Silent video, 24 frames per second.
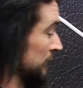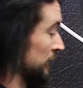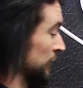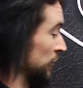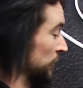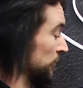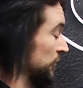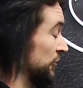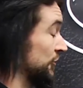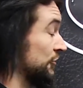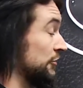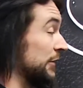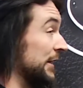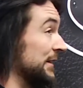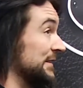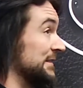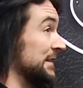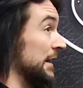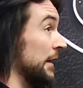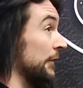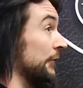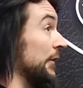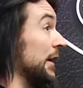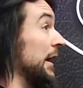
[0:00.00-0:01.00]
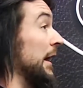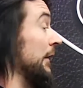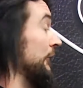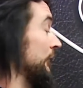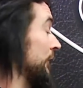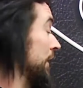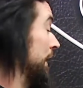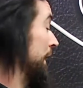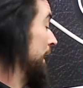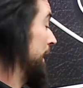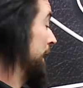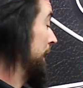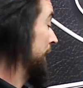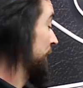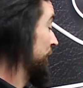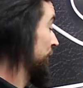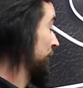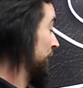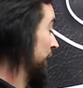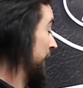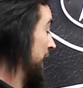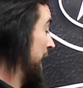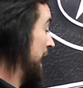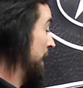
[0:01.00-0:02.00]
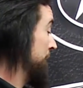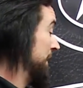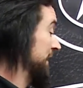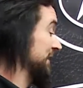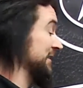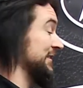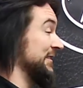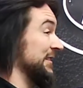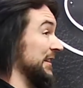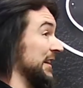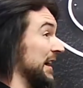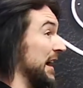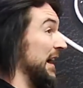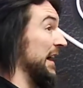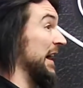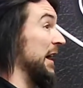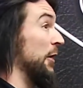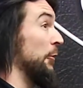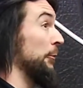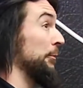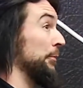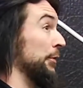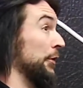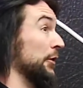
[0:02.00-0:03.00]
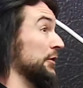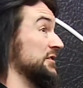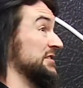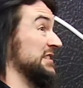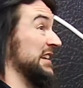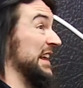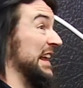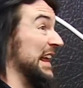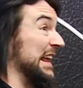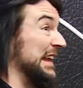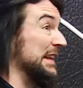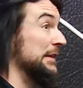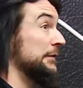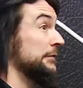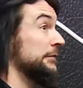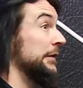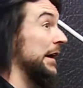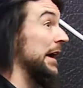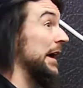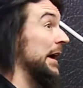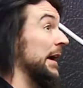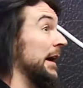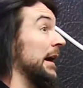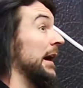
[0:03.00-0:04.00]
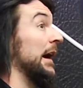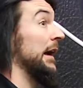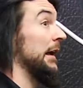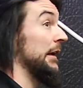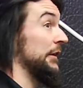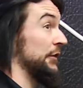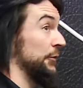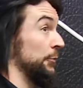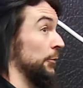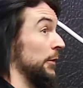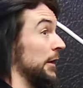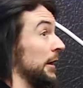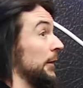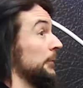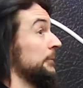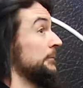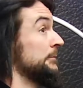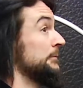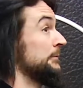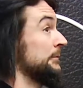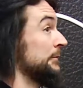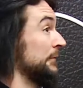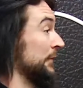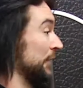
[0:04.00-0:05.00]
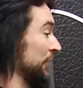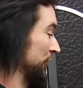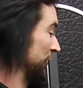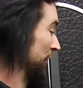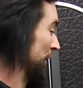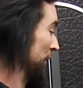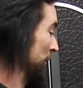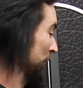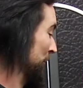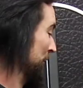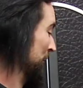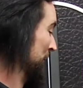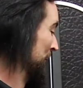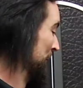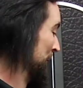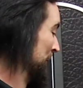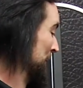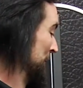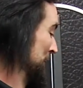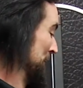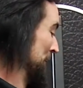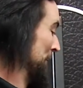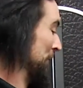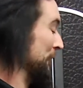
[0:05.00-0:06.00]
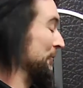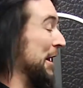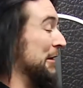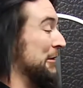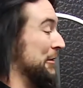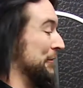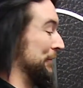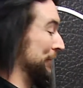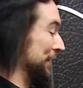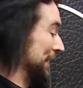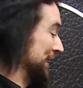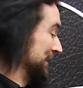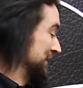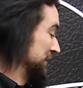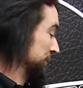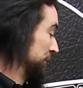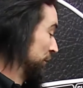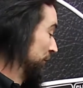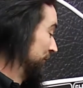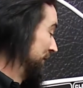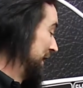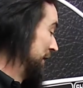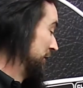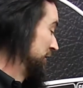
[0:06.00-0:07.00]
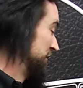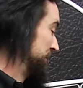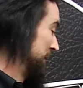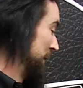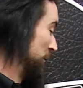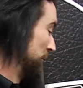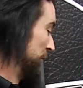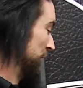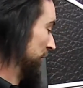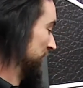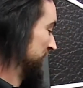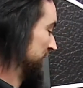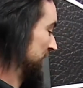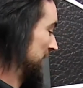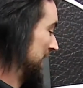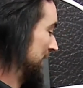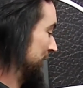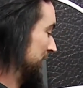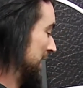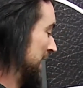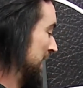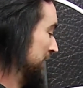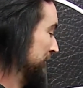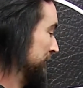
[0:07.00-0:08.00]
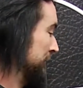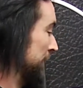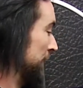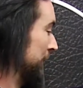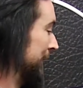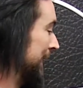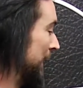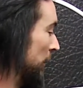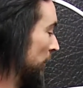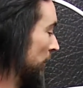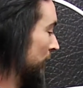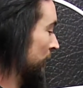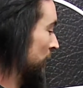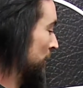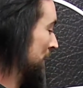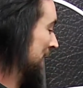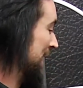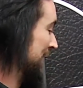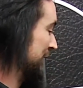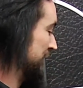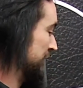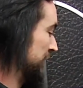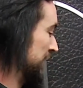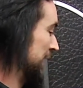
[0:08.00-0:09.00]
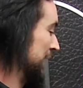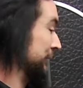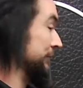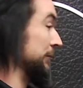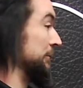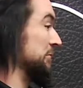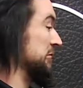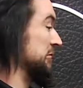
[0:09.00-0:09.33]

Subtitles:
come straight out of there, and that has the MSDI output in there as well. So very flexible in that respect. We also have a headphone out on the micro head for